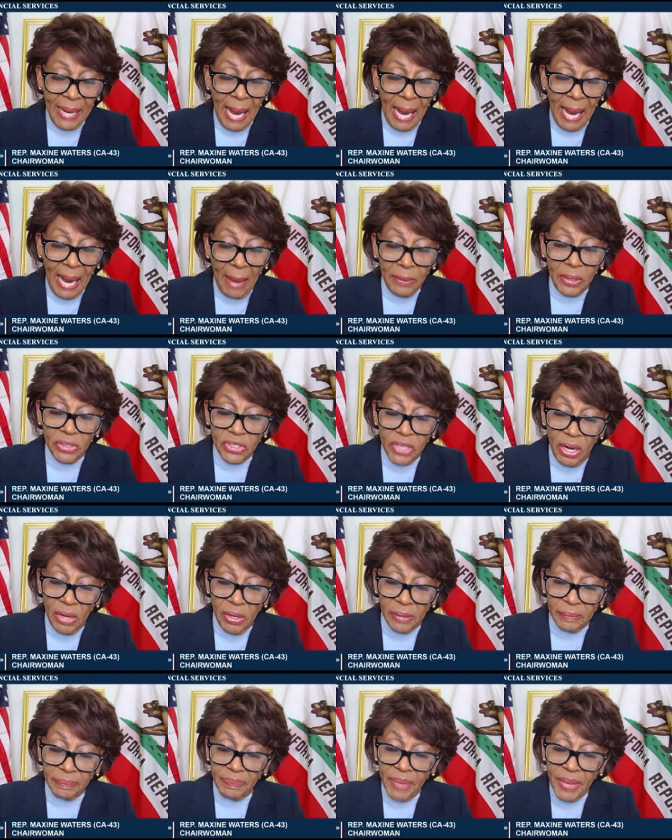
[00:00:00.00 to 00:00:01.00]
and I'm
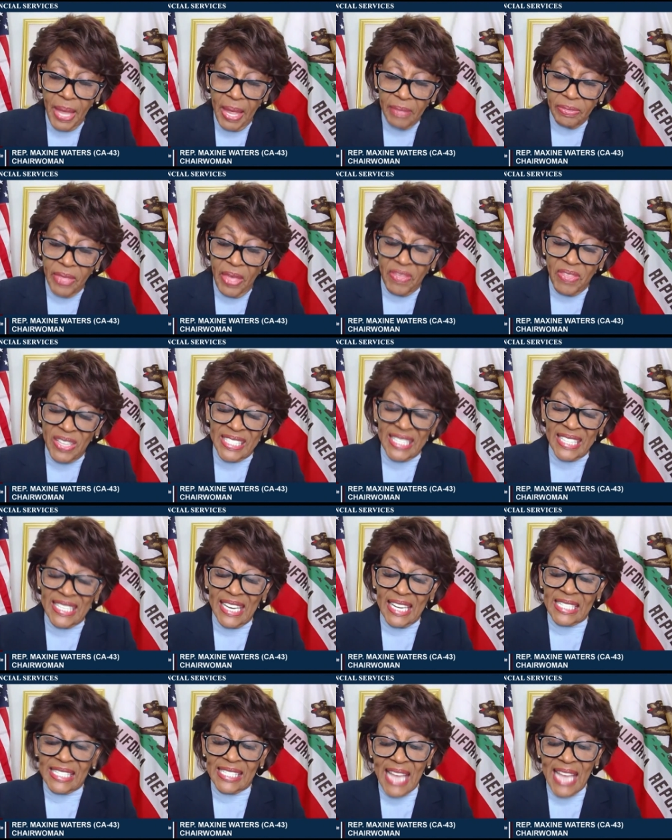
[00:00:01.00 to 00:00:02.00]
concerned that this
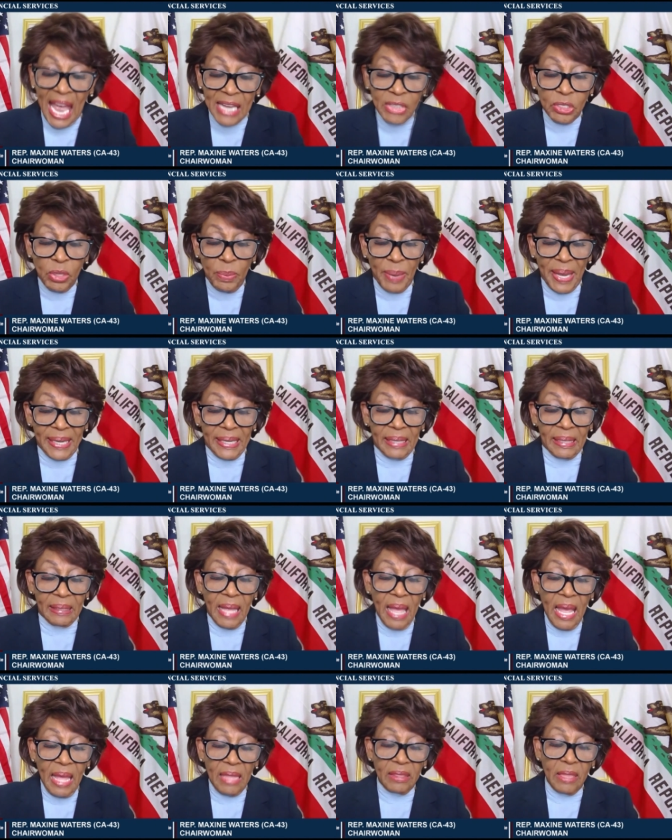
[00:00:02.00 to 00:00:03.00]
is
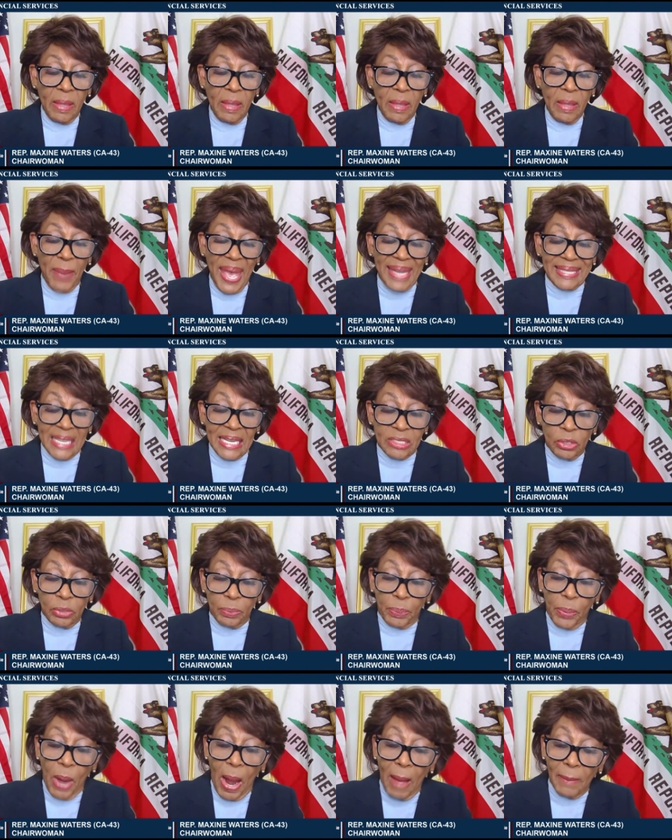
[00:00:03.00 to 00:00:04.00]
exacerbating the bank
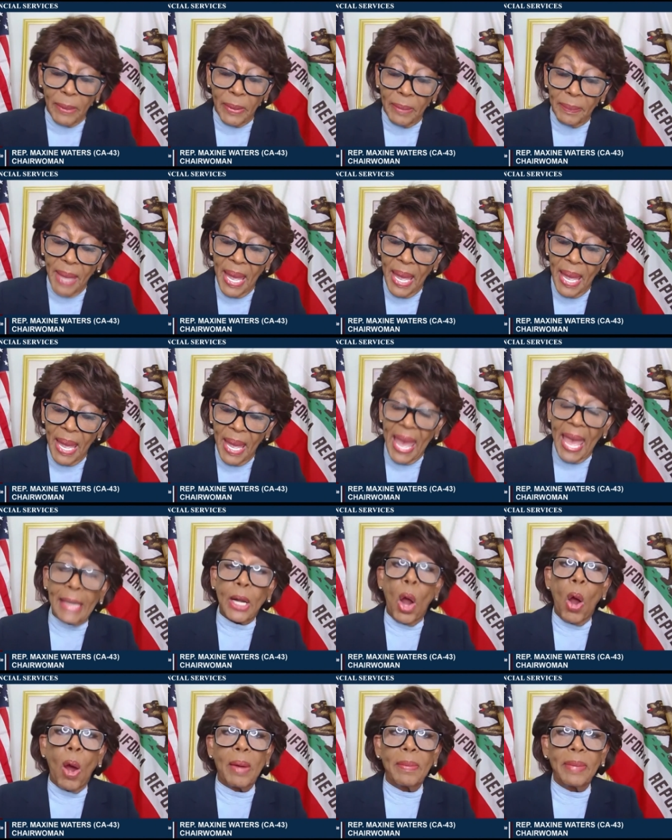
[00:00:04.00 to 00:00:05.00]
desert problem and
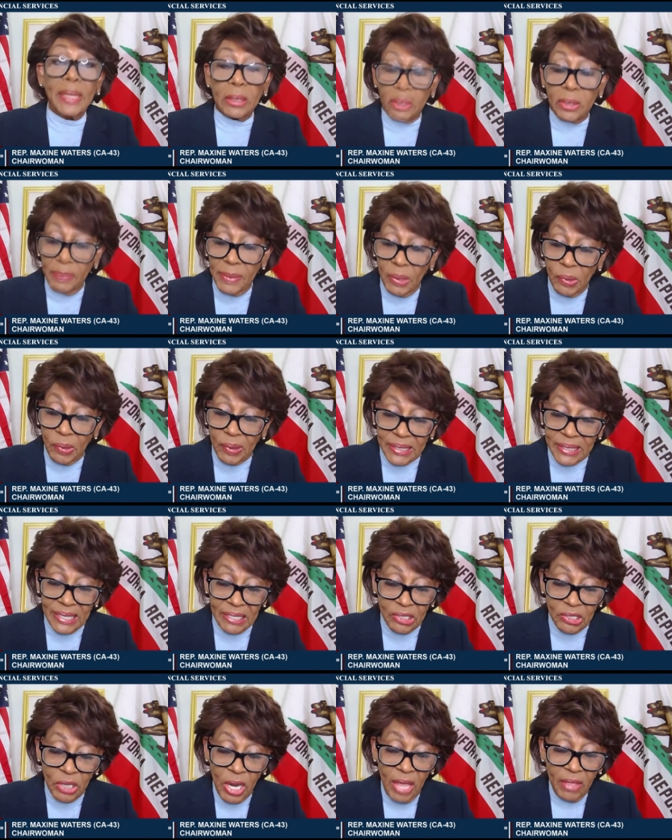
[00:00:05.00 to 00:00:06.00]
harming
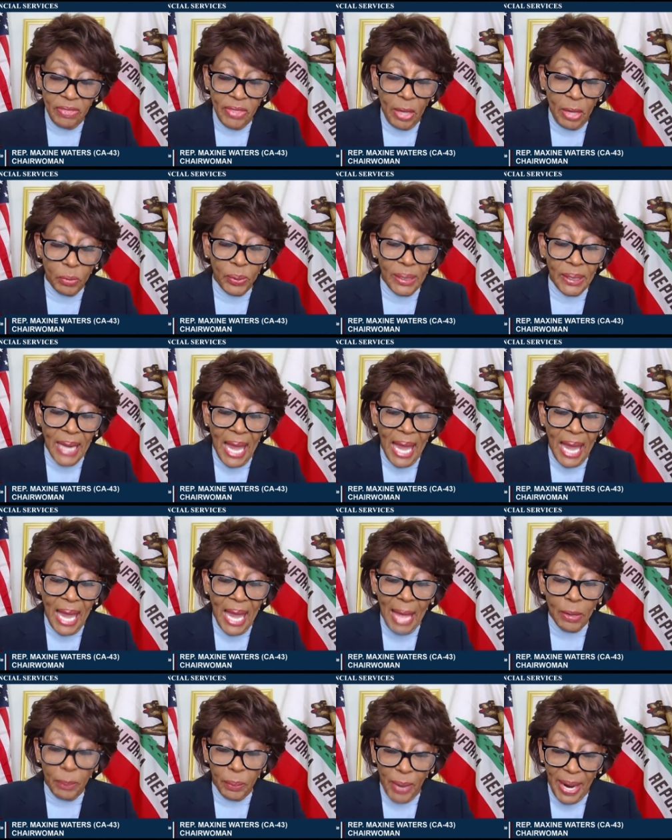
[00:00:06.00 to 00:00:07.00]
communities that rely
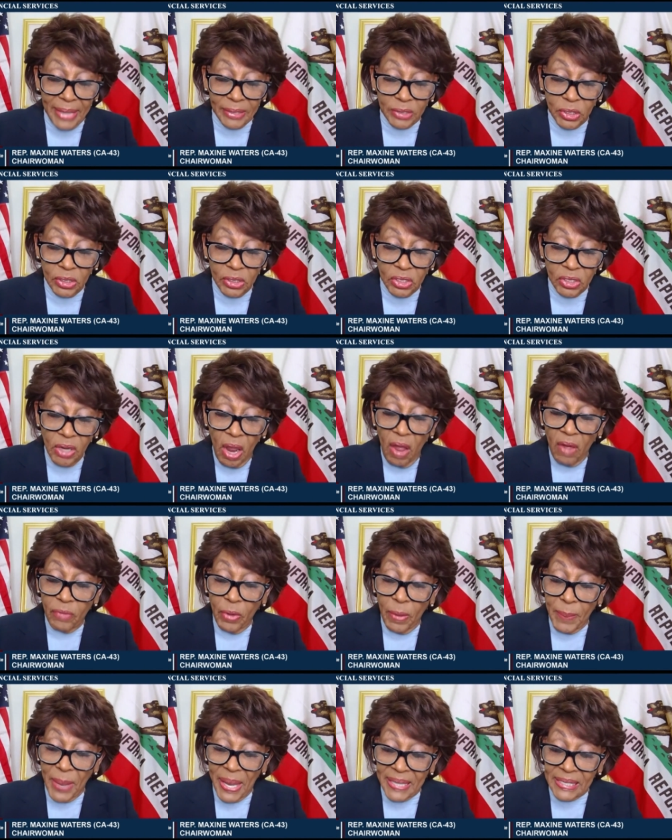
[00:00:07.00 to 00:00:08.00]
on branches
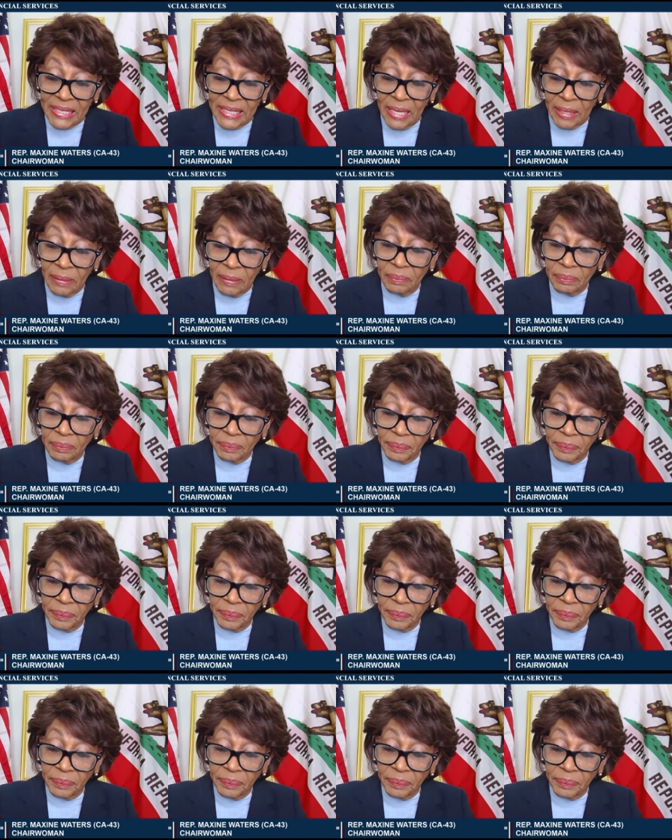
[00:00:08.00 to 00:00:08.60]
for basic